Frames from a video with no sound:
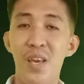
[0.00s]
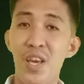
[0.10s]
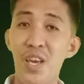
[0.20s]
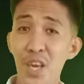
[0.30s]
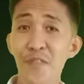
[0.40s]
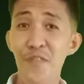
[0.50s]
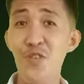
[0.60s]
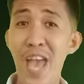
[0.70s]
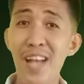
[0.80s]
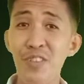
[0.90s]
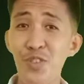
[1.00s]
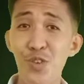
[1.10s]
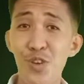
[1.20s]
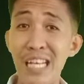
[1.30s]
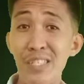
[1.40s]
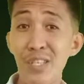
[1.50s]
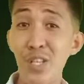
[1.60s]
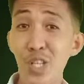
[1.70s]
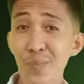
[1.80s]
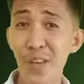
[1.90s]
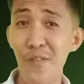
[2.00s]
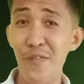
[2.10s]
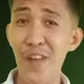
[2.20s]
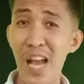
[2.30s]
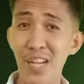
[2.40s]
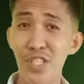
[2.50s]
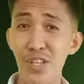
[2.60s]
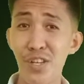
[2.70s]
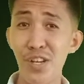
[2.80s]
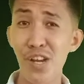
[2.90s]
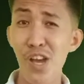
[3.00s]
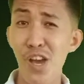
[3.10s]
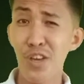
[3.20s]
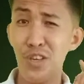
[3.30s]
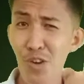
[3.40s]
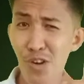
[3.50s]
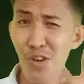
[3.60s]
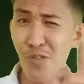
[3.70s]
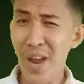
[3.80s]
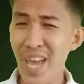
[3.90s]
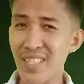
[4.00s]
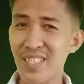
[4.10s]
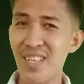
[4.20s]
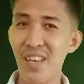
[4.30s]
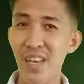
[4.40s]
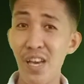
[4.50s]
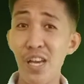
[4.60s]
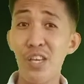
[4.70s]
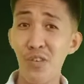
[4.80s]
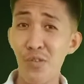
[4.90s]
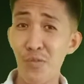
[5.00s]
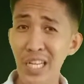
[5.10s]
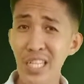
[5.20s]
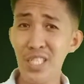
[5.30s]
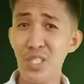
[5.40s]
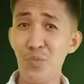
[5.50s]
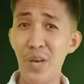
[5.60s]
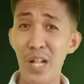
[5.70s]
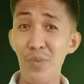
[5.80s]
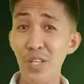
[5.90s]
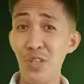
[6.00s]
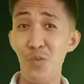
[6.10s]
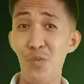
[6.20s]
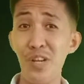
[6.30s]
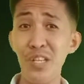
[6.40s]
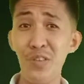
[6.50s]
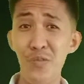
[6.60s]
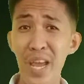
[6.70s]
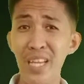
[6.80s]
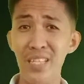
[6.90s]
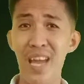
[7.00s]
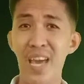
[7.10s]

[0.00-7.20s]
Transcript: If your answer is limiting factor, you're great! You really did well when you were in grade 9.